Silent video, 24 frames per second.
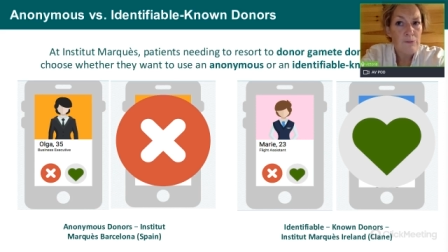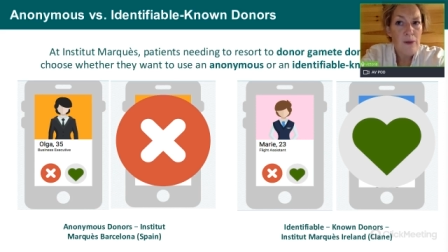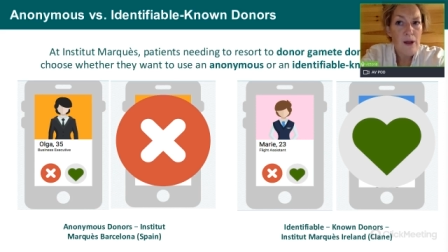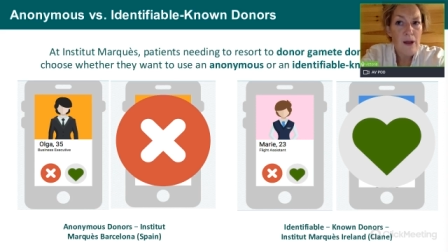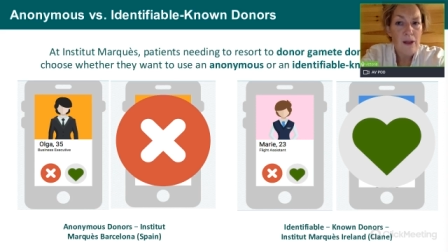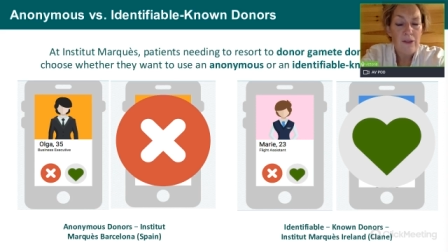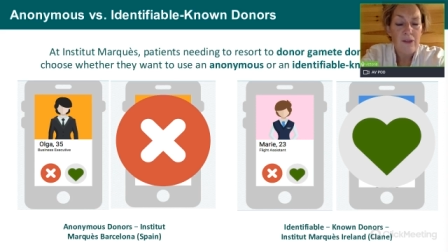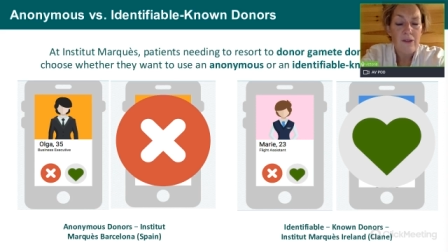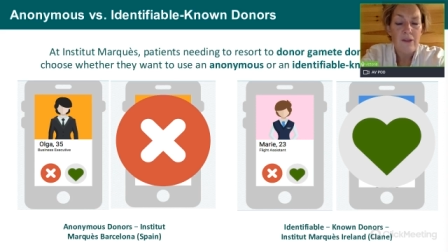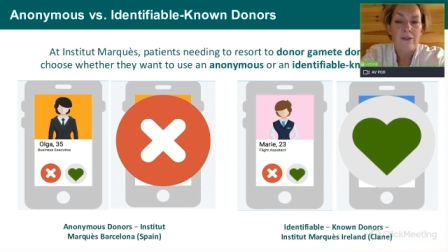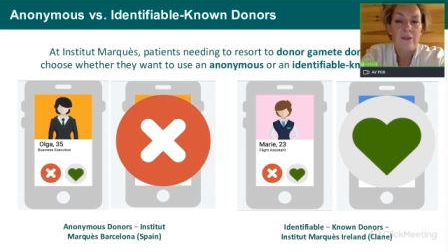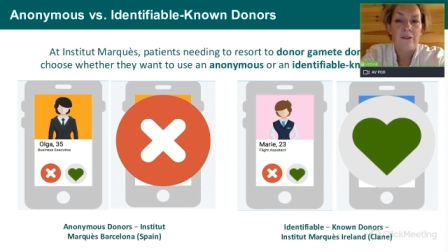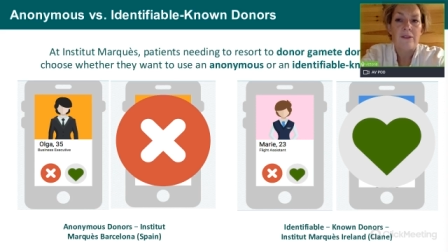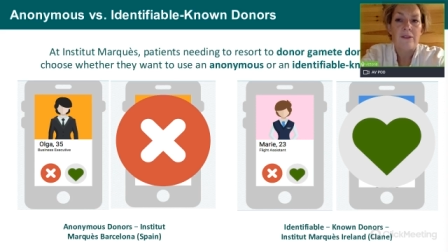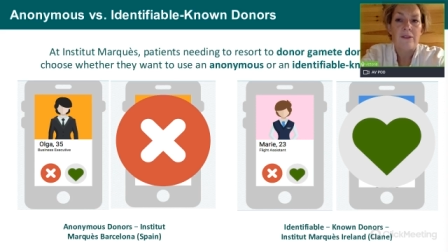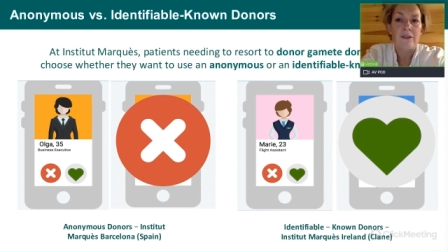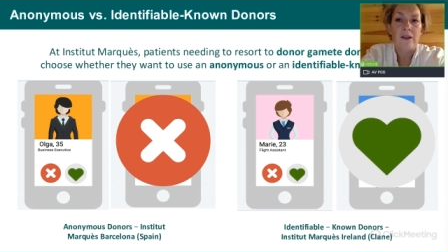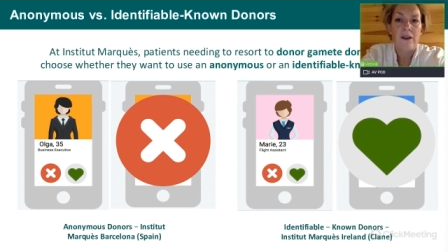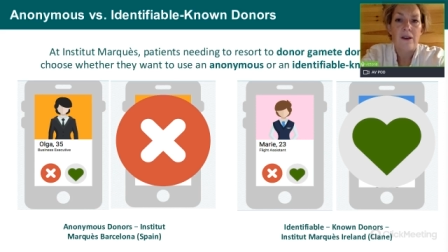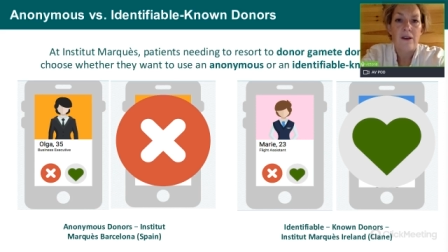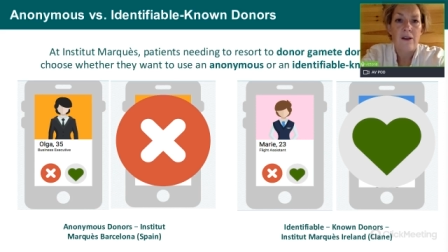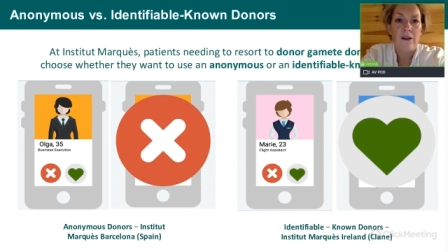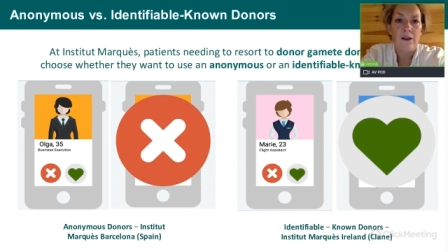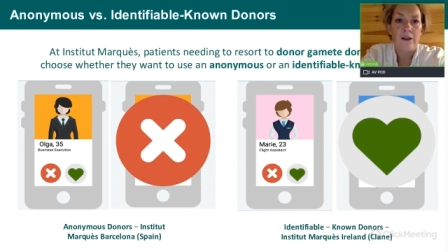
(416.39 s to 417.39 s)

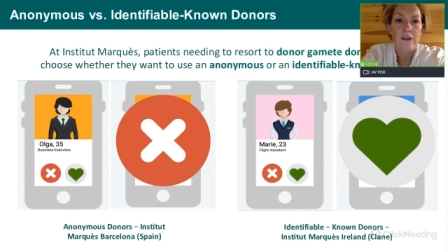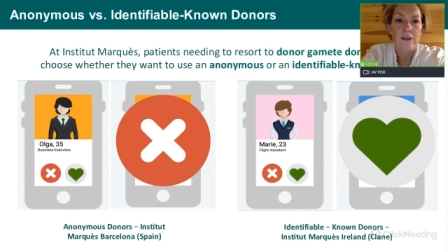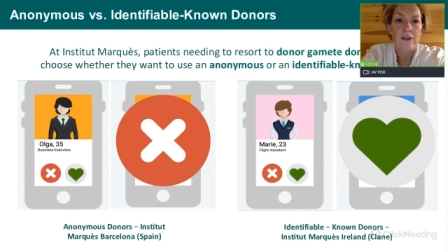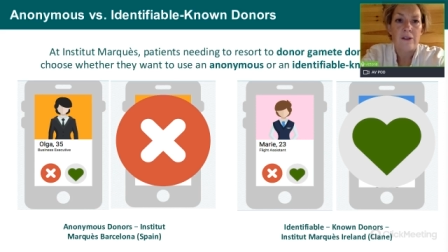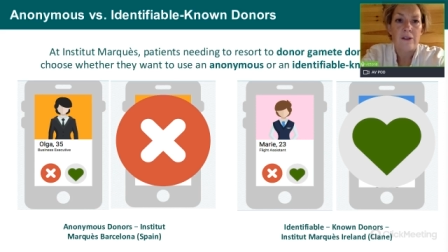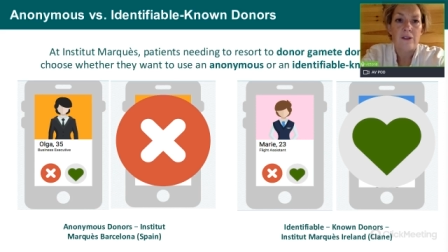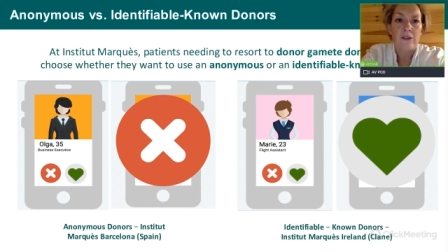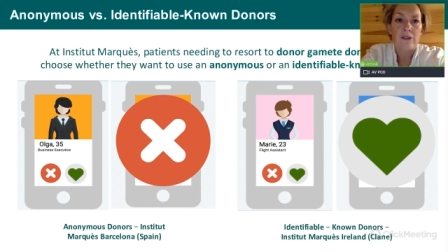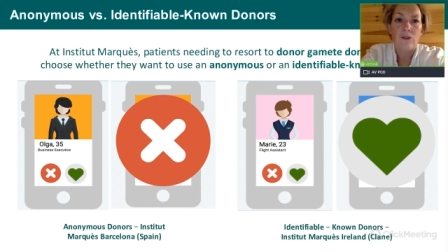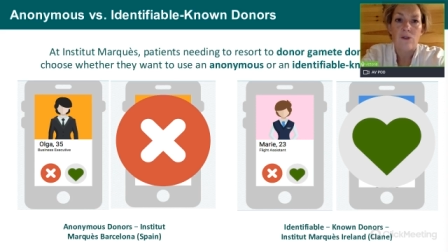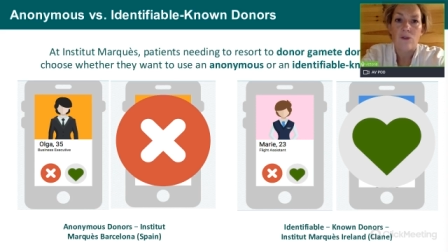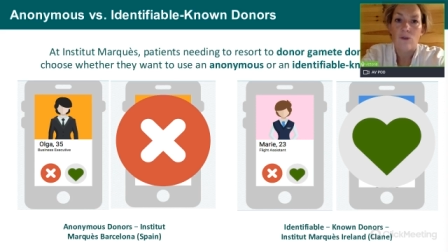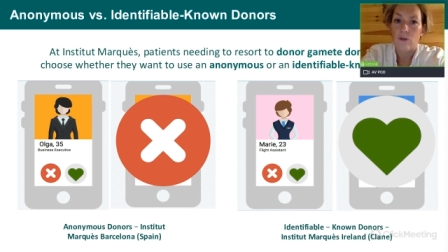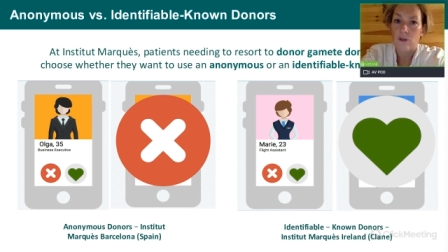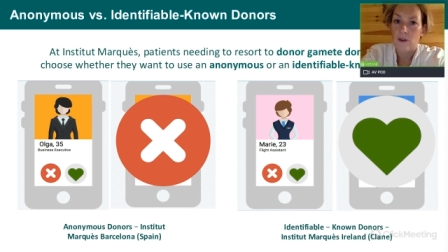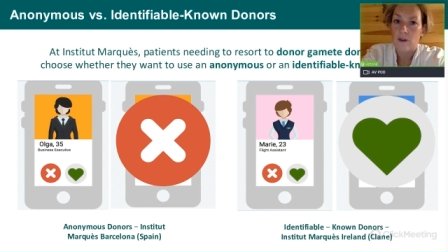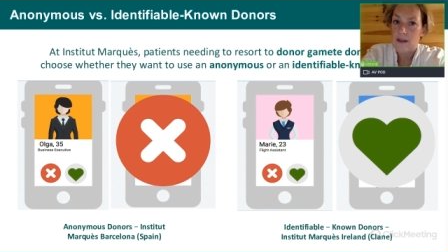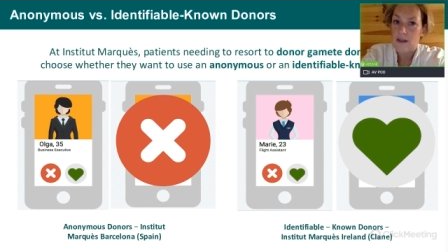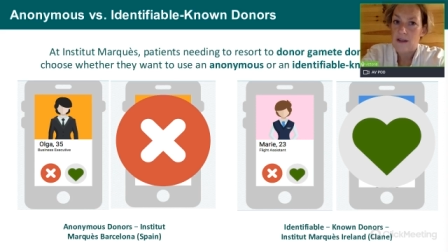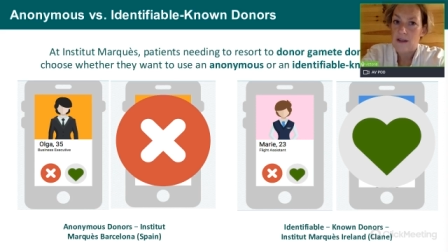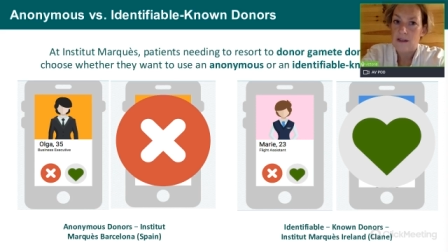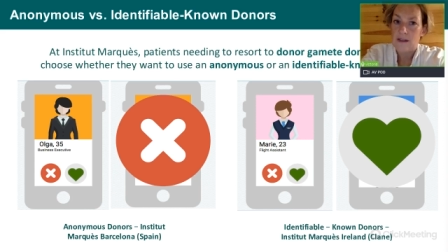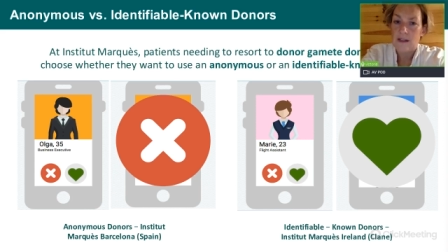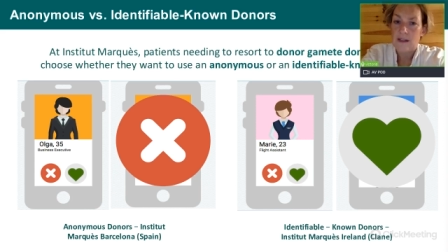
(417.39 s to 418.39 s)
mothers, aunts, or
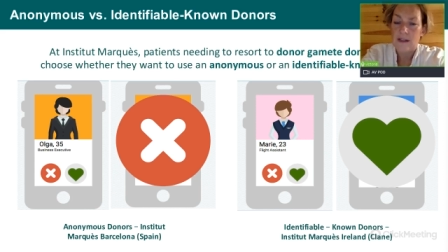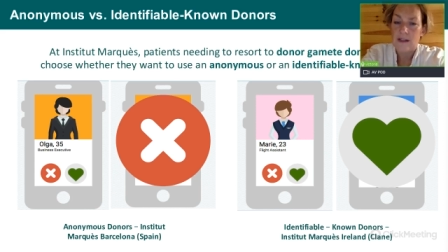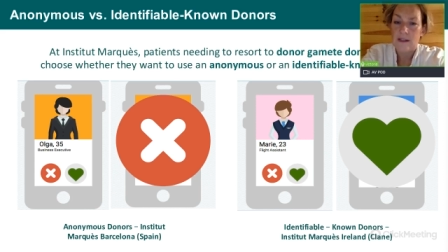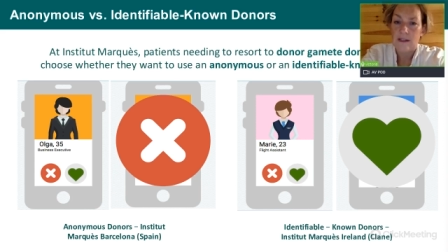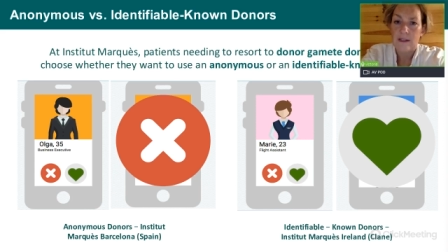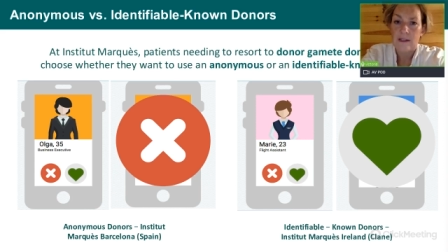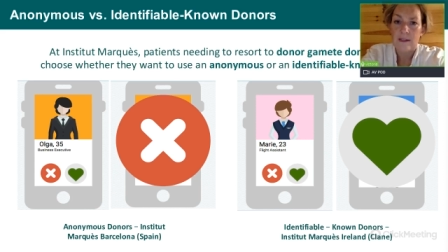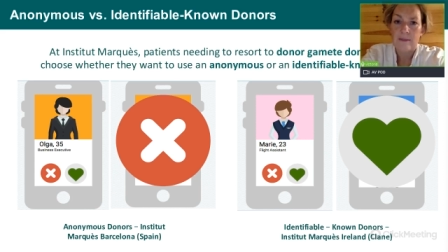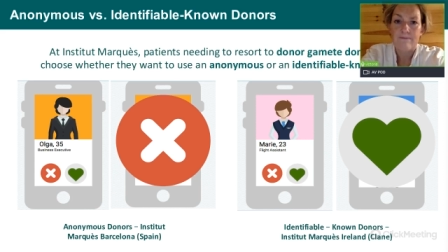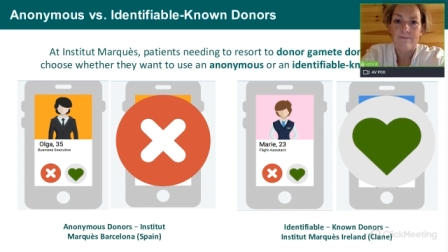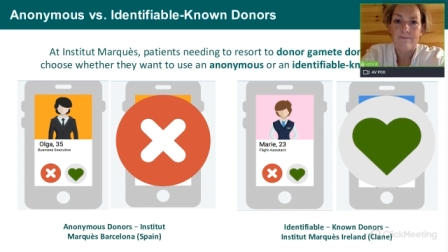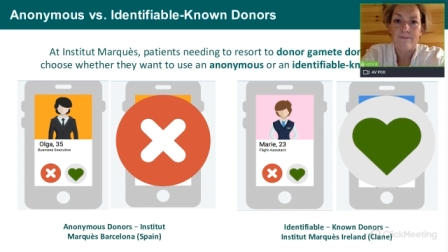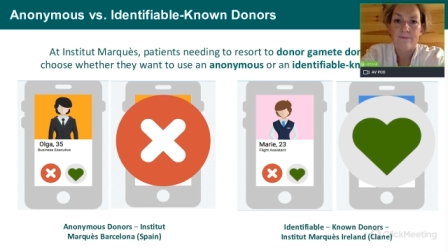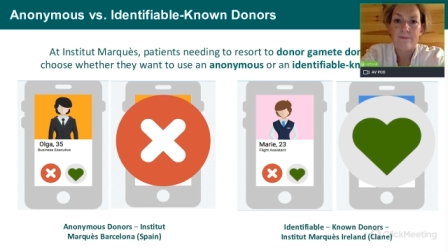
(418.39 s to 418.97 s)
nieces.